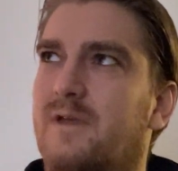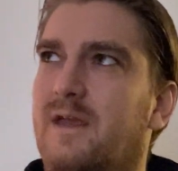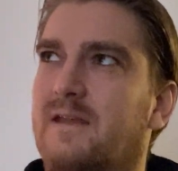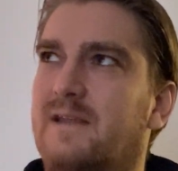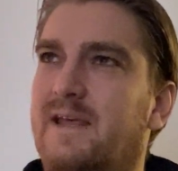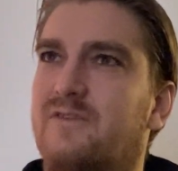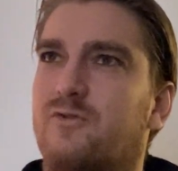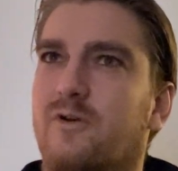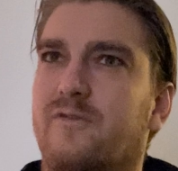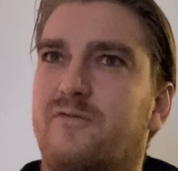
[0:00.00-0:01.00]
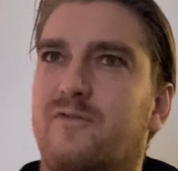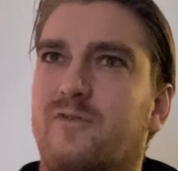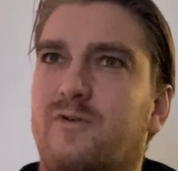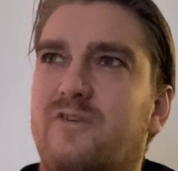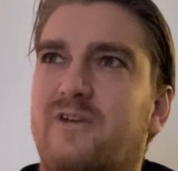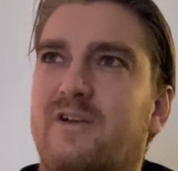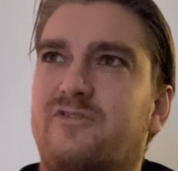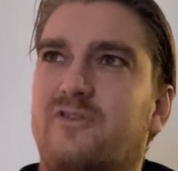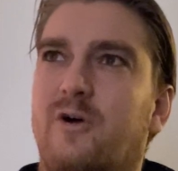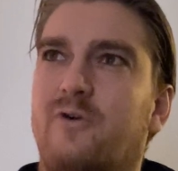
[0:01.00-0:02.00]
in sort of Krishna
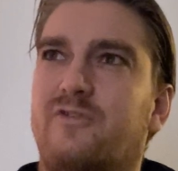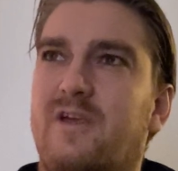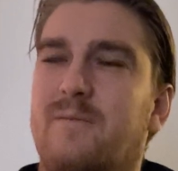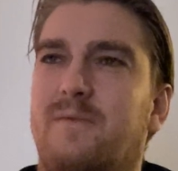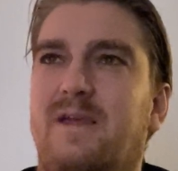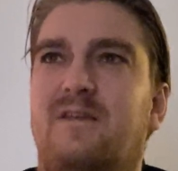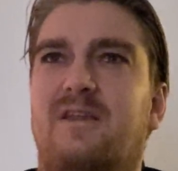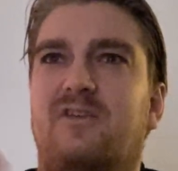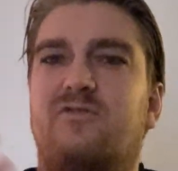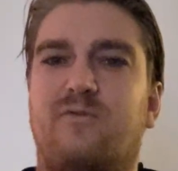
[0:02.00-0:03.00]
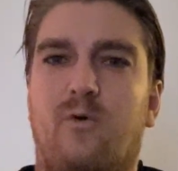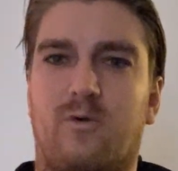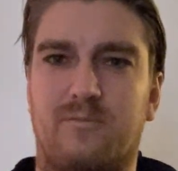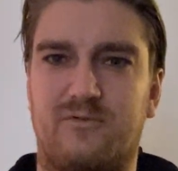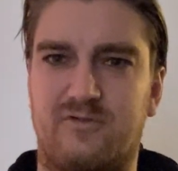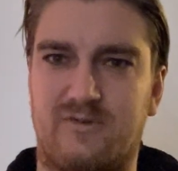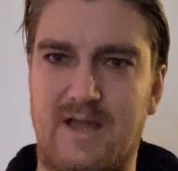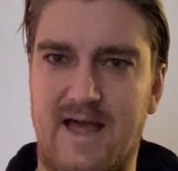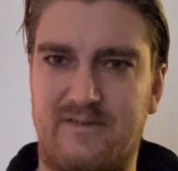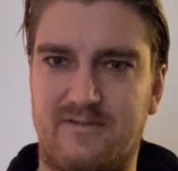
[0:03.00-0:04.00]
shows him in his forms
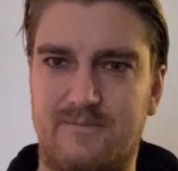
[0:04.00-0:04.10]
that